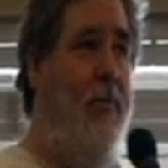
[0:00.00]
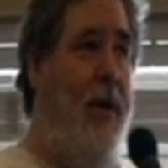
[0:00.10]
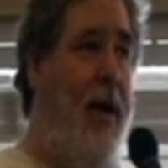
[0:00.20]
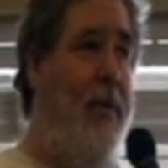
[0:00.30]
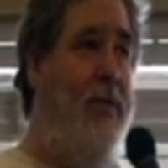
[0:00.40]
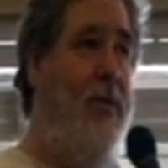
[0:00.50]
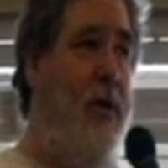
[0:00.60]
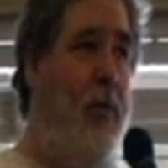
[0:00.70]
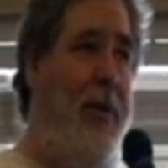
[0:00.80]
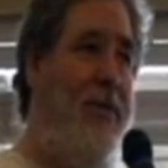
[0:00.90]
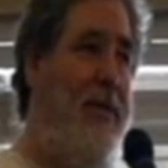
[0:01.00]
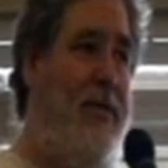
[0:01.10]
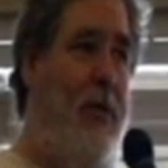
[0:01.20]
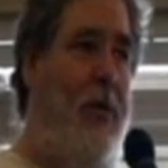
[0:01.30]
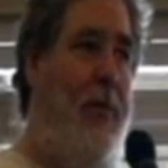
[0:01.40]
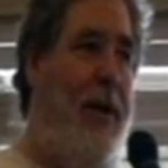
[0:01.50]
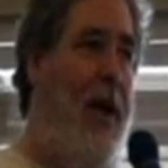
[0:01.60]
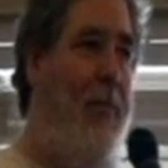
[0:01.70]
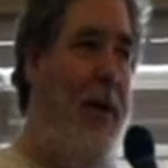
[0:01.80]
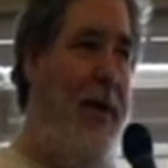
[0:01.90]
because your piston's still coming
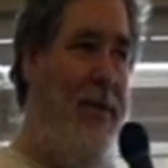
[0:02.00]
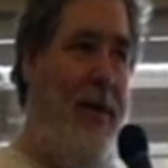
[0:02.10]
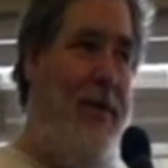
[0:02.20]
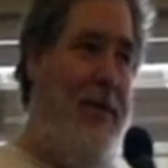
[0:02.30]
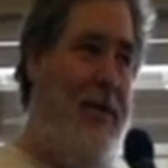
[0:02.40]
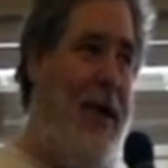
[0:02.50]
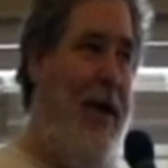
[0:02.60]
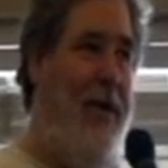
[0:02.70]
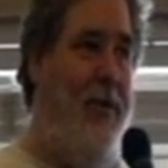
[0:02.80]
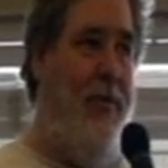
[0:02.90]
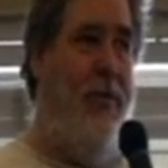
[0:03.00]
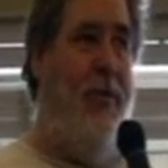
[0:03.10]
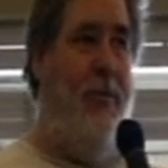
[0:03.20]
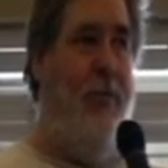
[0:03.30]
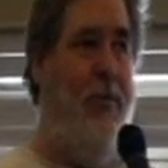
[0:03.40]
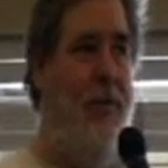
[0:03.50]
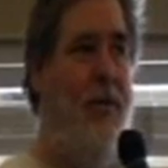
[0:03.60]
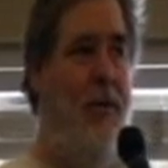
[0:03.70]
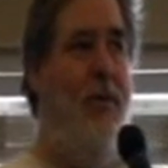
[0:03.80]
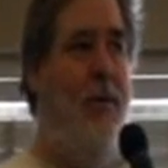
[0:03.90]
up and it's igniting too soon.
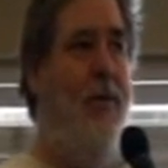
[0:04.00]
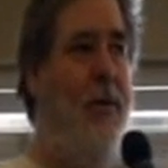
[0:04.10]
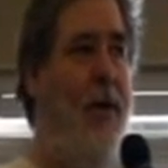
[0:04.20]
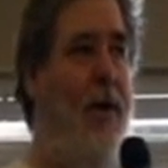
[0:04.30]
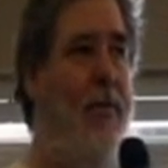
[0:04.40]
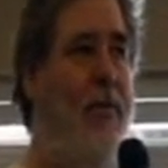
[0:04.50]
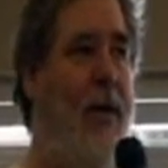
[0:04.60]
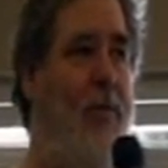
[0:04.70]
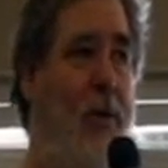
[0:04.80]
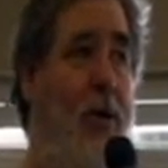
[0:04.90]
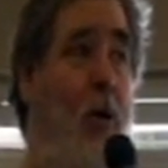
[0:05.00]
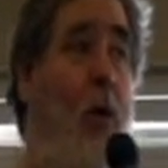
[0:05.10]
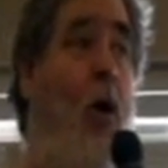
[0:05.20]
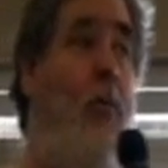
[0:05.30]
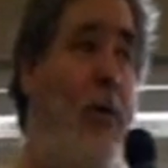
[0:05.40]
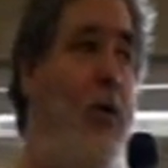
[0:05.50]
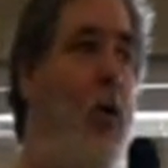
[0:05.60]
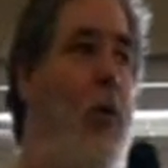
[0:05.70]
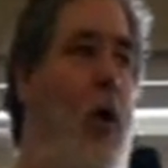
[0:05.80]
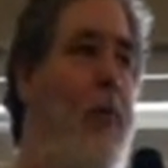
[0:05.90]
Yeah, that's when you go when you're
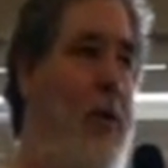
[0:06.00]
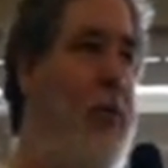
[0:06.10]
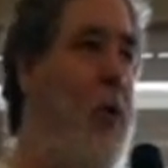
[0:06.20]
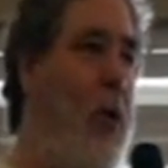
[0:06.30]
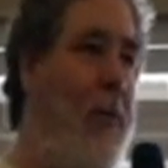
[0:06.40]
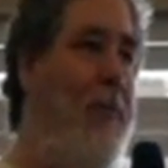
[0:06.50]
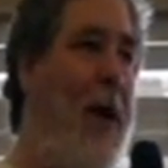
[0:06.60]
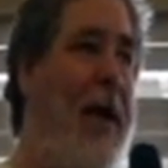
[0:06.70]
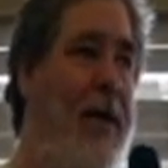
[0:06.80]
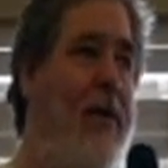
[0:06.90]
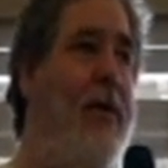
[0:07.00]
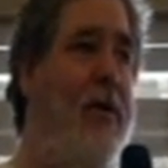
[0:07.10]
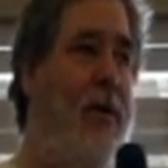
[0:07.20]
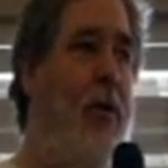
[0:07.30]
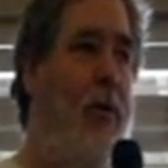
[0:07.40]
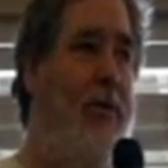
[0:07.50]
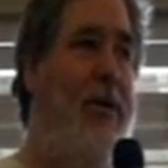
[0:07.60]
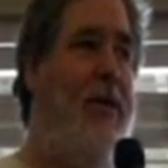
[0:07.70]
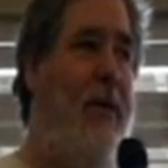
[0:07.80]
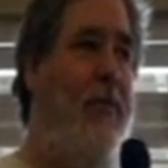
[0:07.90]
going over and you're starting to fight your
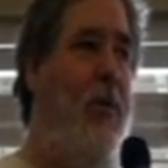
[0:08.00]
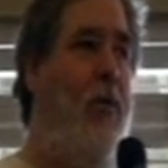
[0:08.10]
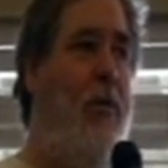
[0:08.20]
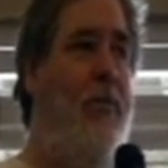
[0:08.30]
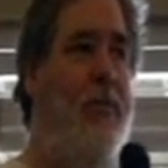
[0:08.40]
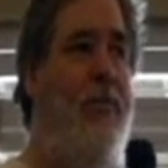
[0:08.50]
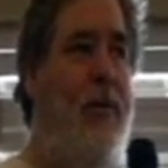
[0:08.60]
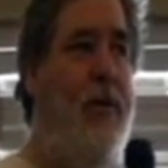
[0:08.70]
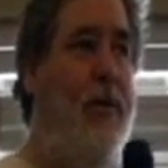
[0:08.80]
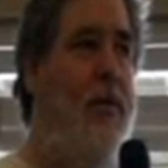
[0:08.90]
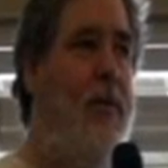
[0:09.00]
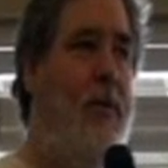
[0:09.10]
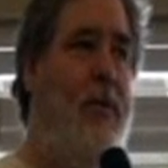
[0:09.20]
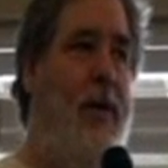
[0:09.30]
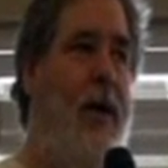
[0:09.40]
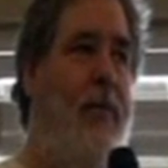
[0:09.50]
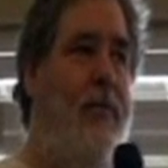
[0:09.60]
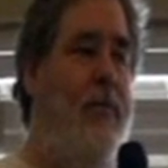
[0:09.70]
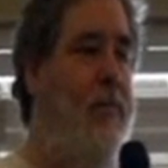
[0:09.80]
existing fuel. Yeah.